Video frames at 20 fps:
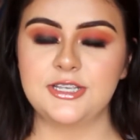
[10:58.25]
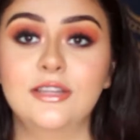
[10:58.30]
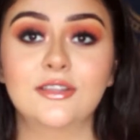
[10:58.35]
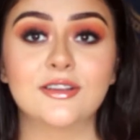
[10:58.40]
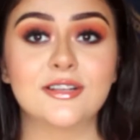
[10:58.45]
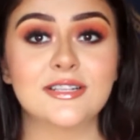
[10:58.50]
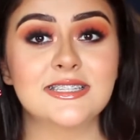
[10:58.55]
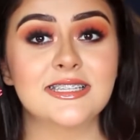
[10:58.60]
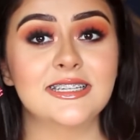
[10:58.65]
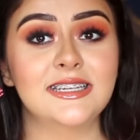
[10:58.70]
It
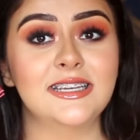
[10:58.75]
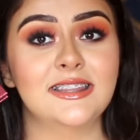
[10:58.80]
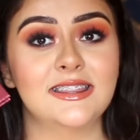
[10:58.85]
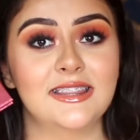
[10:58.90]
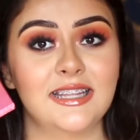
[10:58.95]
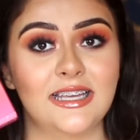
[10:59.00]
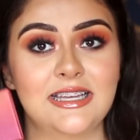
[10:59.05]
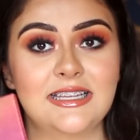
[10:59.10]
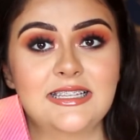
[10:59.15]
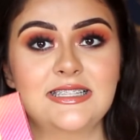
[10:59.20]
looks like
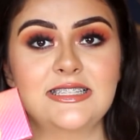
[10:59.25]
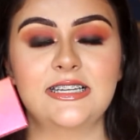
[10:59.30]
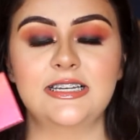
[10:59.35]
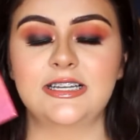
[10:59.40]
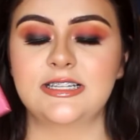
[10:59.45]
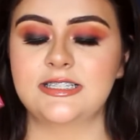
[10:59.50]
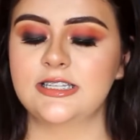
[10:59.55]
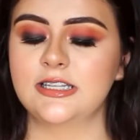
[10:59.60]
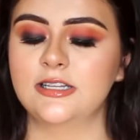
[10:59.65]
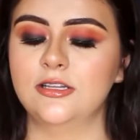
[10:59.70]
this, and
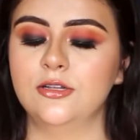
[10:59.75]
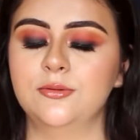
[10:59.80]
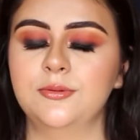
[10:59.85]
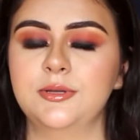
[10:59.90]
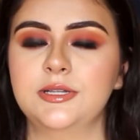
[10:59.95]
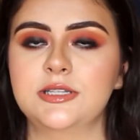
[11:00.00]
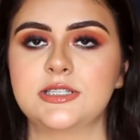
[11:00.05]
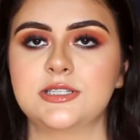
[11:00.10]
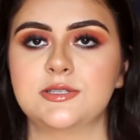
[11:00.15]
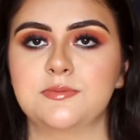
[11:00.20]
it's a little
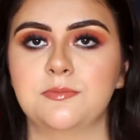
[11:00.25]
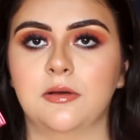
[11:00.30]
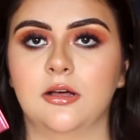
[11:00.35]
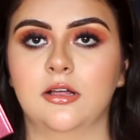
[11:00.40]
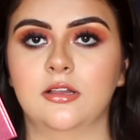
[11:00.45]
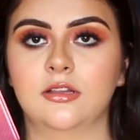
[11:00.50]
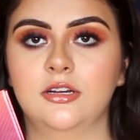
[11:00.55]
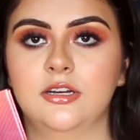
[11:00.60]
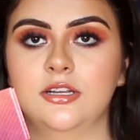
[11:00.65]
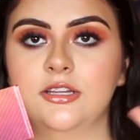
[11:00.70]
bit
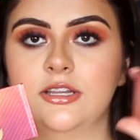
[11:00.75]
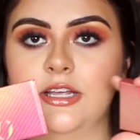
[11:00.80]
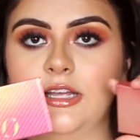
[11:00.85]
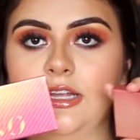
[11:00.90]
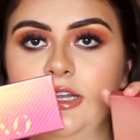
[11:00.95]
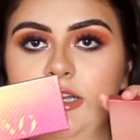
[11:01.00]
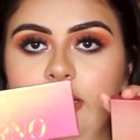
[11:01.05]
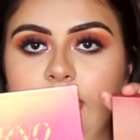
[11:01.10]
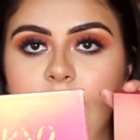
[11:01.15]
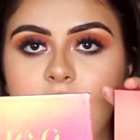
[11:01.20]
smaller
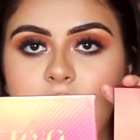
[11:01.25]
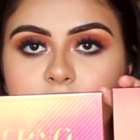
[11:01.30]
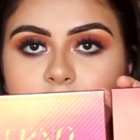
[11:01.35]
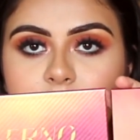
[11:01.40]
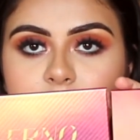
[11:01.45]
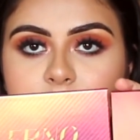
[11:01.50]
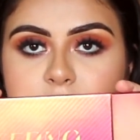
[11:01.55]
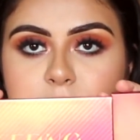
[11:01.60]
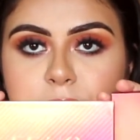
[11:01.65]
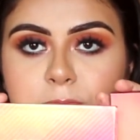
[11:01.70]
than
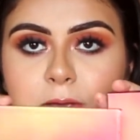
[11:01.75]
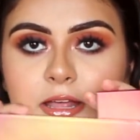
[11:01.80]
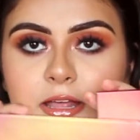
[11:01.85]
these